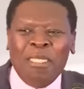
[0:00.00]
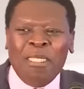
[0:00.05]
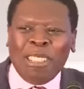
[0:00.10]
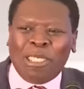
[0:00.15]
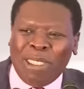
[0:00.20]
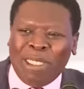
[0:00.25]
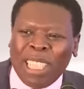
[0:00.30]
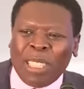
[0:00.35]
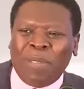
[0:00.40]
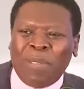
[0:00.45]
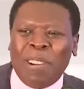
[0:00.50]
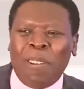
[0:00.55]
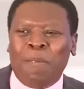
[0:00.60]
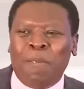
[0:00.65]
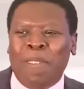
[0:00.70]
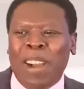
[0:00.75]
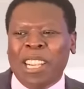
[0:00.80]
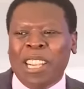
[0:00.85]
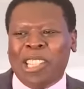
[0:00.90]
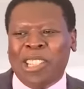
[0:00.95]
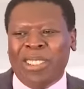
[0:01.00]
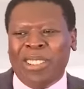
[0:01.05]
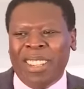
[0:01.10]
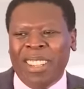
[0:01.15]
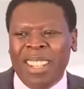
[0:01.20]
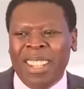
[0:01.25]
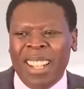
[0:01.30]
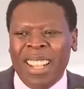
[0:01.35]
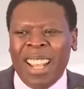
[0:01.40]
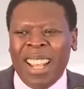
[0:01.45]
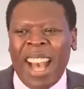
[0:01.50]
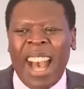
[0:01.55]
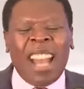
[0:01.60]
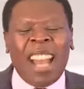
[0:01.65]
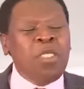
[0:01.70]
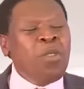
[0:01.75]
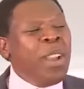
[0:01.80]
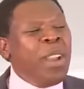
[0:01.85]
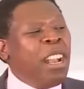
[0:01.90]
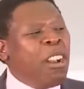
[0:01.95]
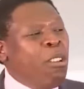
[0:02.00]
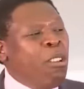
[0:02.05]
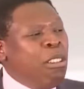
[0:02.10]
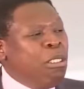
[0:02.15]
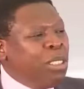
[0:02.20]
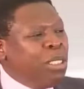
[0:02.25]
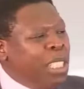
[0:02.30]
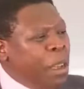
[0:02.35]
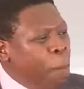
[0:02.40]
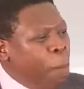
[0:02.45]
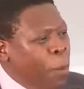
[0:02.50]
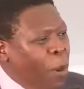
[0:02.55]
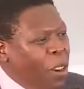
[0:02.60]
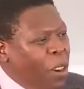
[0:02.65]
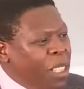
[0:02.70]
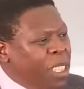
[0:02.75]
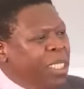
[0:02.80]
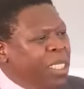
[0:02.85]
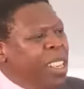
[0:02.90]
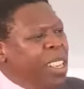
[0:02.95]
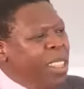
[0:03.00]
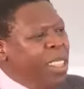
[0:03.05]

hiyo transfer of function. And we are going to support